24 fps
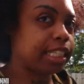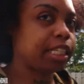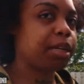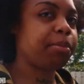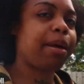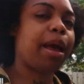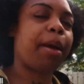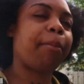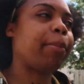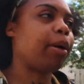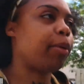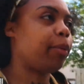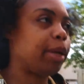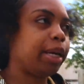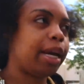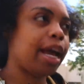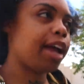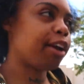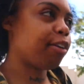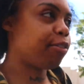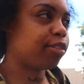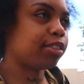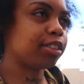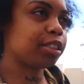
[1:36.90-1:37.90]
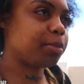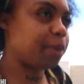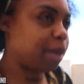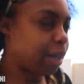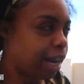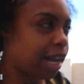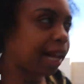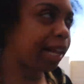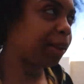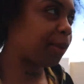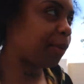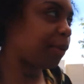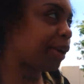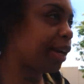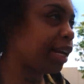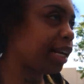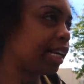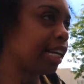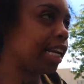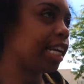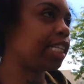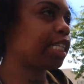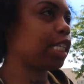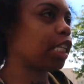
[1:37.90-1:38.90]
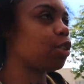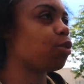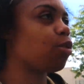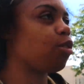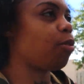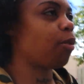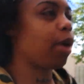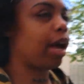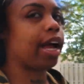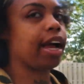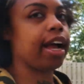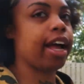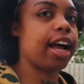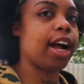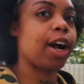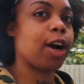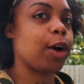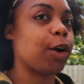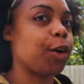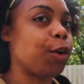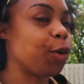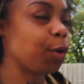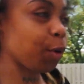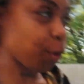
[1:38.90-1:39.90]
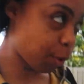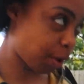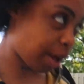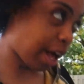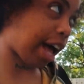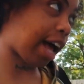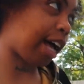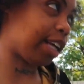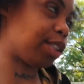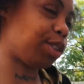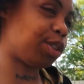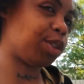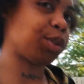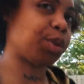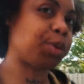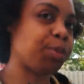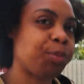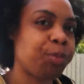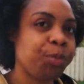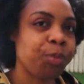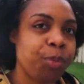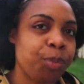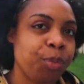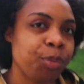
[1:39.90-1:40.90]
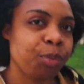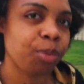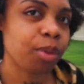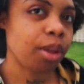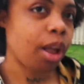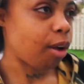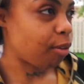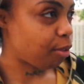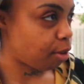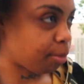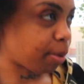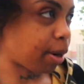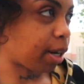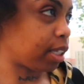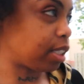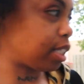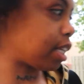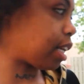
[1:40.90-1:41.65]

city bag but we got it from Spirit Halloween it's just we went and got her new costume from party